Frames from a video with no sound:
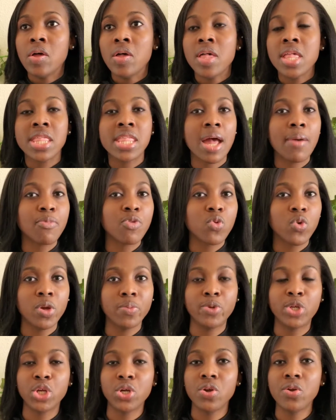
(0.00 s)
some
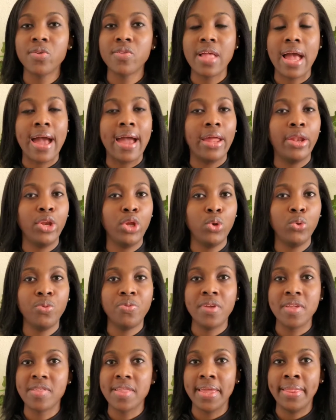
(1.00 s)
scriptures, I knew
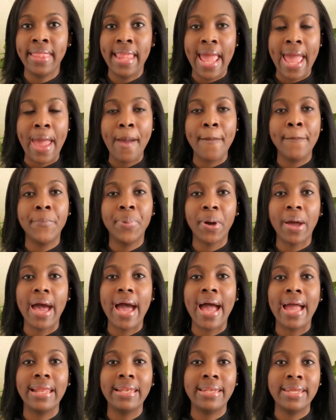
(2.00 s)
this and that, but
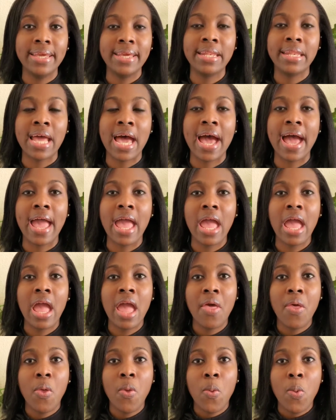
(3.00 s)
I did not
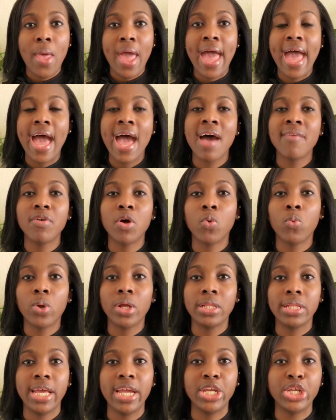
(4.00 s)
have a
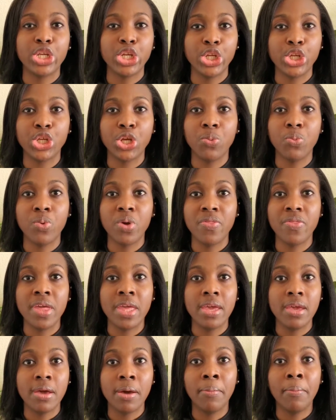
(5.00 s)
relationship with
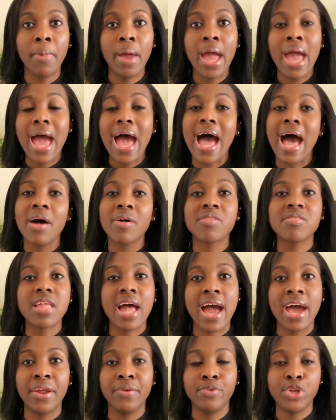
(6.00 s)
him
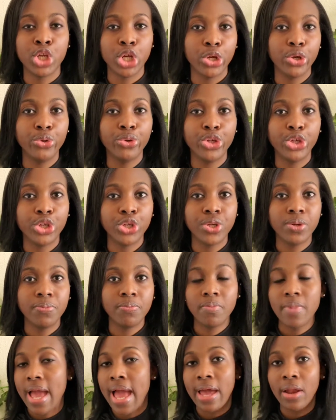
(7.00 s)
outside of church
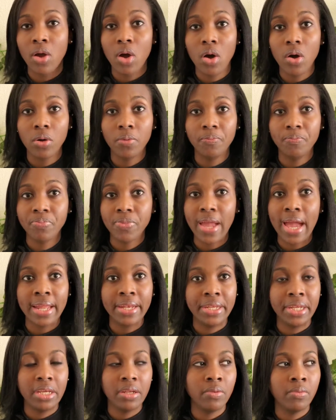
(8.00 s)
at all. I
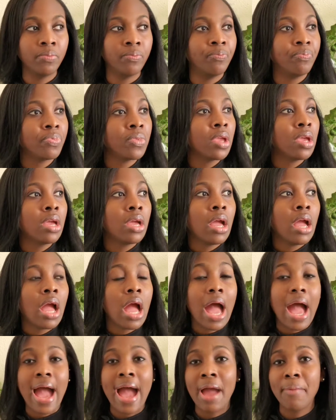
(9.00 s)
didn't.
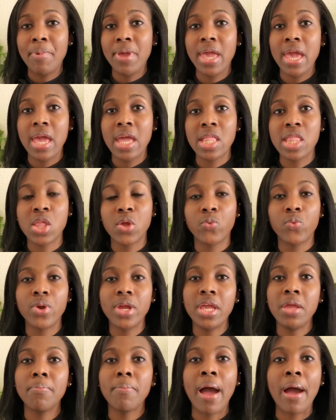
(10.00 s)
I began to
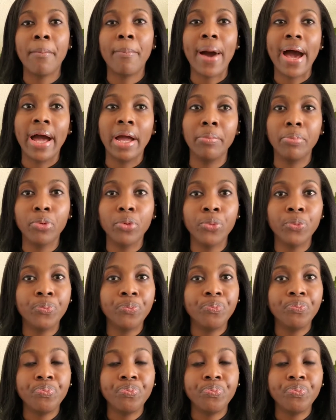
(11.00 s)
read my Bible.